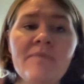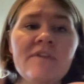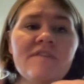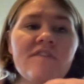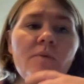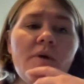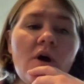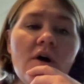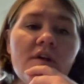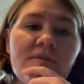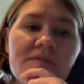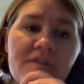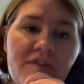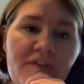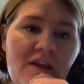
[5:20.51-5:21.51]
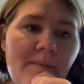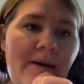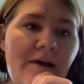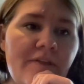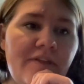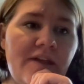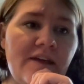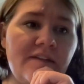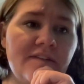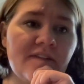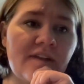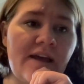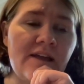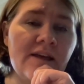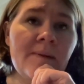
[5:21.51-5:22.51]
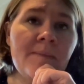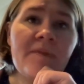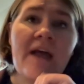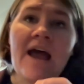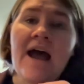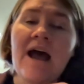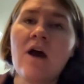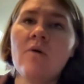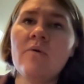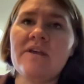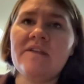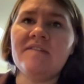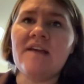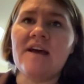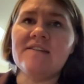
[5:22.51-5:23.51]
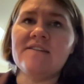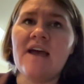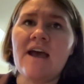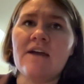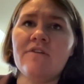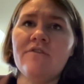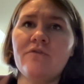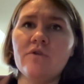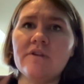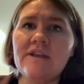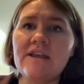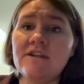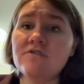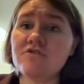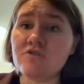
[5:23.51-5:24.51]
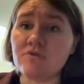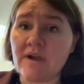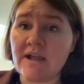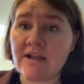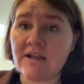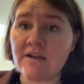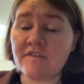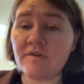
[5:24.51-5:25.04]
So we also have to think about things like how is that tech fully integrated?